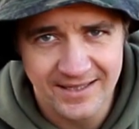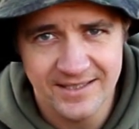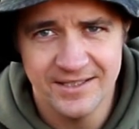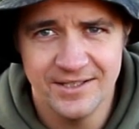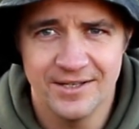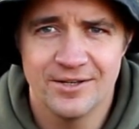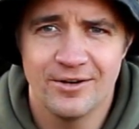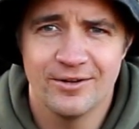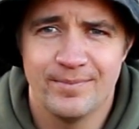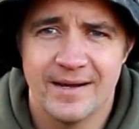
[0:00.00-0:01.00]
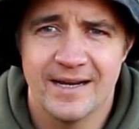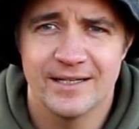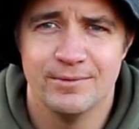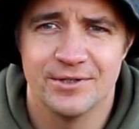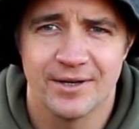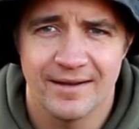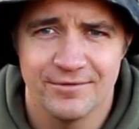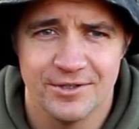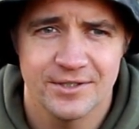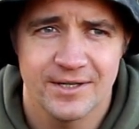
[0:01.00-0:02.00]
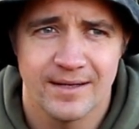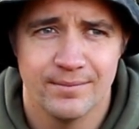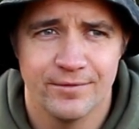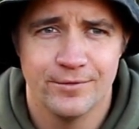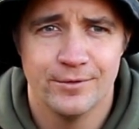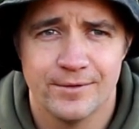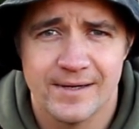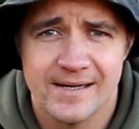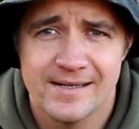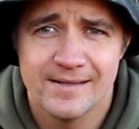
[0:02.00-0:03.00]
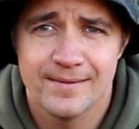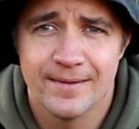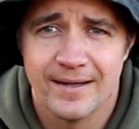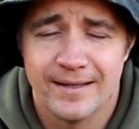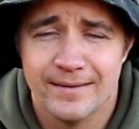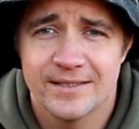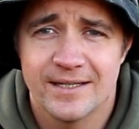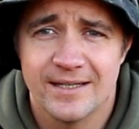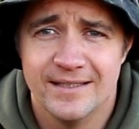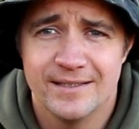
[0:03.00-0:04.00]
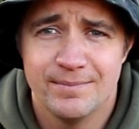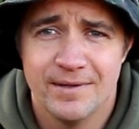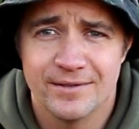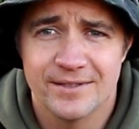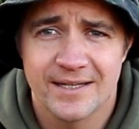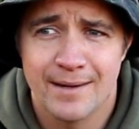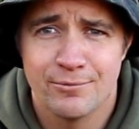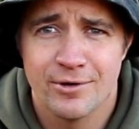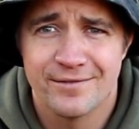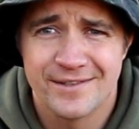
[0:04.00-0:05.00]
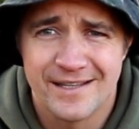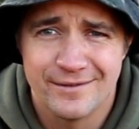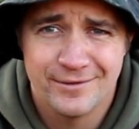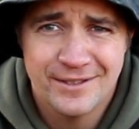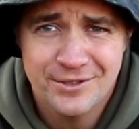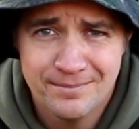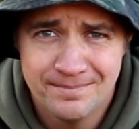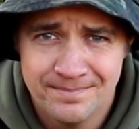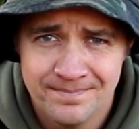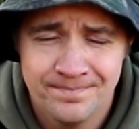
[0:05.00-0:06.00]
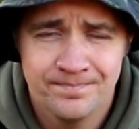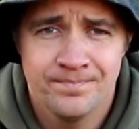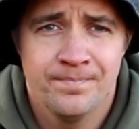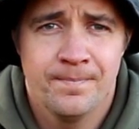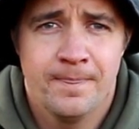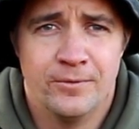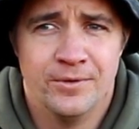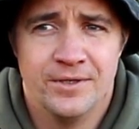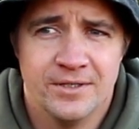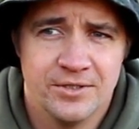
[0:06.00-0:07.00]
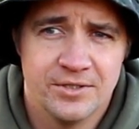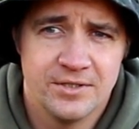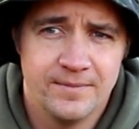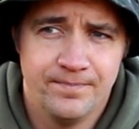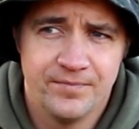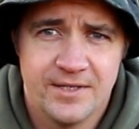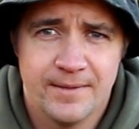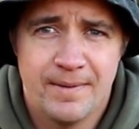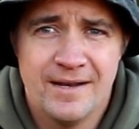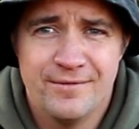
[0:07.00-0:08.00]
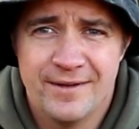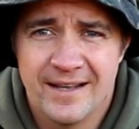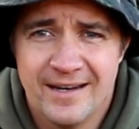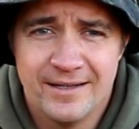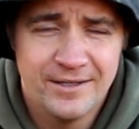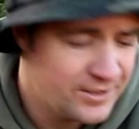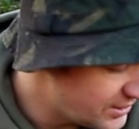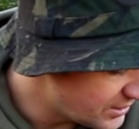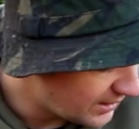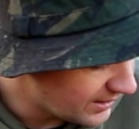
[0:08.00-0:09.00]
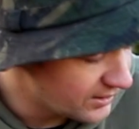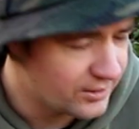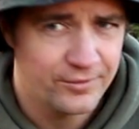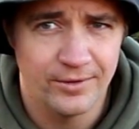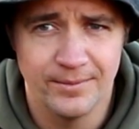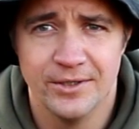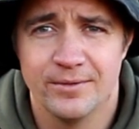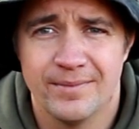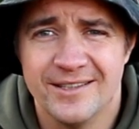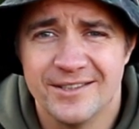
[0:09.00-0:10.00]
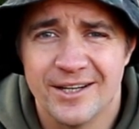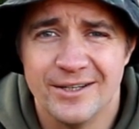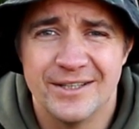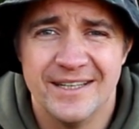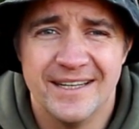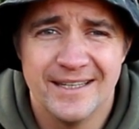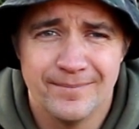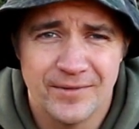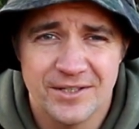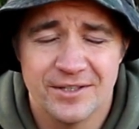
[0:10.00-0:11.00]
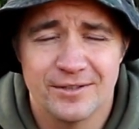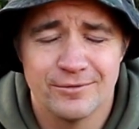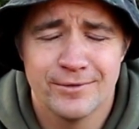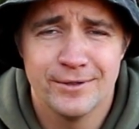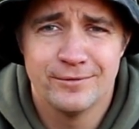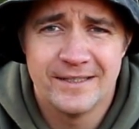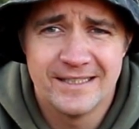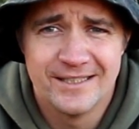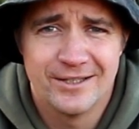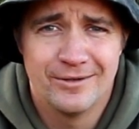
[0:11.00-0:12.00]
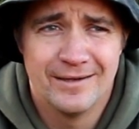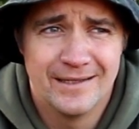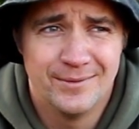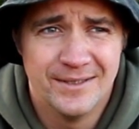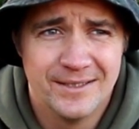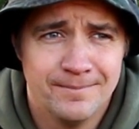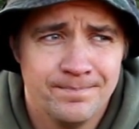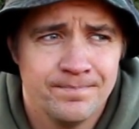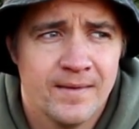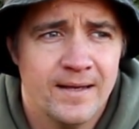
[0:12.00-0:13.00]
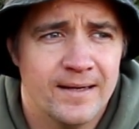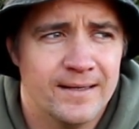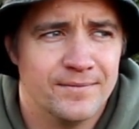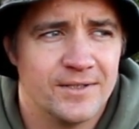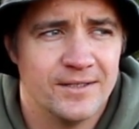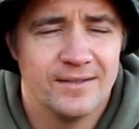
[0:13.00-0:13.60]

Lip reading: this into your solid bag, which I have just done before starting this bit onto camera after that fish, or you can just dip anything in it, use it as a plug. I've got my hook bait soaking in it. It's just a real versatile liquid, and so